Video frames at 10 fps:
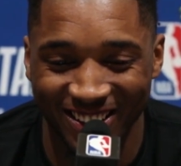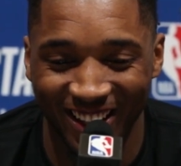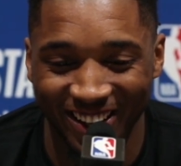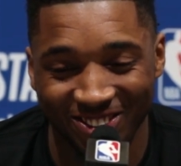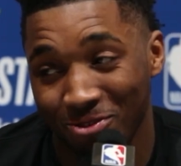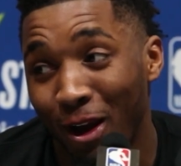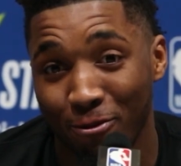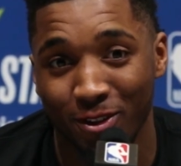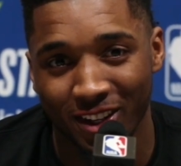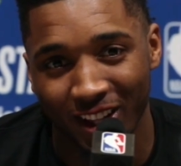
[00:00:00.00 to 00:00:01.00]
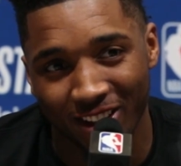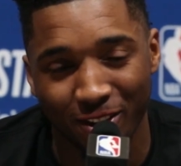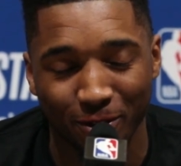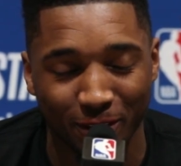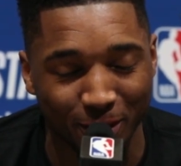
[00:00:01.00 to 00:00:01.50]
Like, respectfully, like,
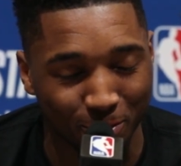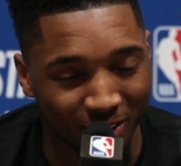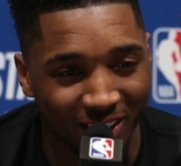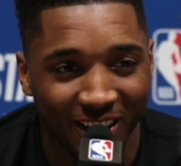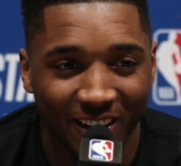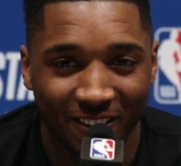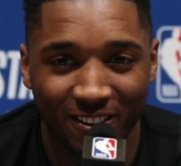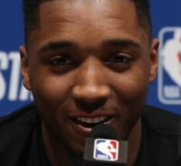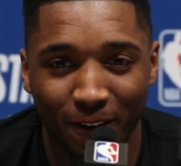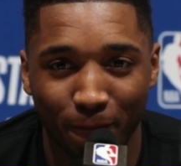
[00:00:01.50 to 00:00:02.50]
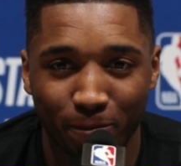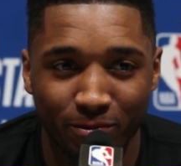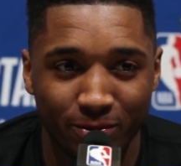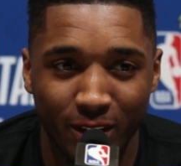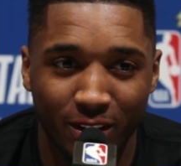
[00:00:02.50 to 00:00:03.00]
no offense, but, you know,
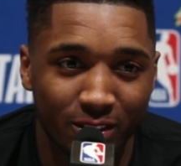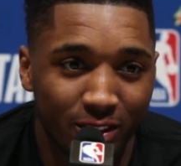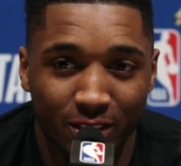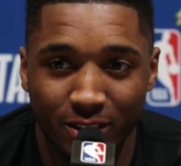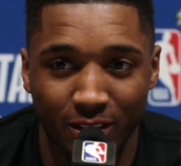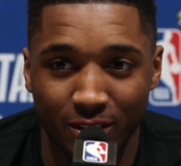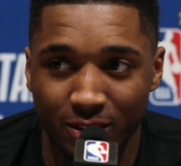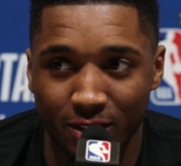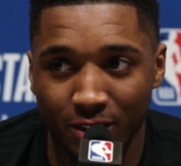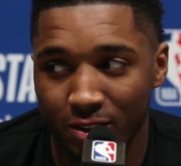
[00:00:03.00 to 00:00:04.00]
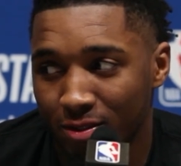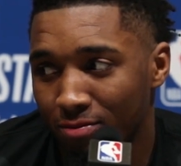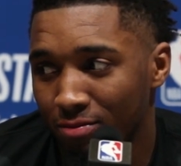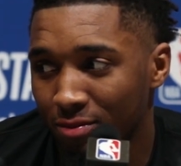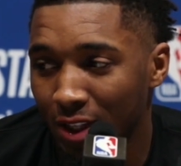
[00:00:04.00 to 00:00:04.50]
because there's
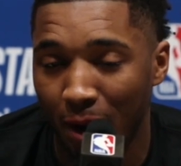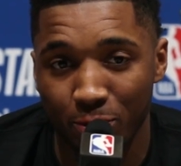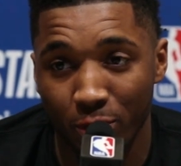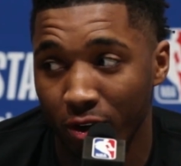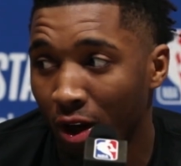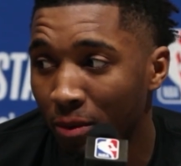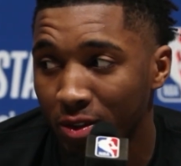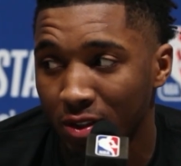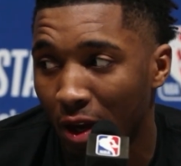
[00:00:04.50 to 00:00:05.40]
times where you're up, there's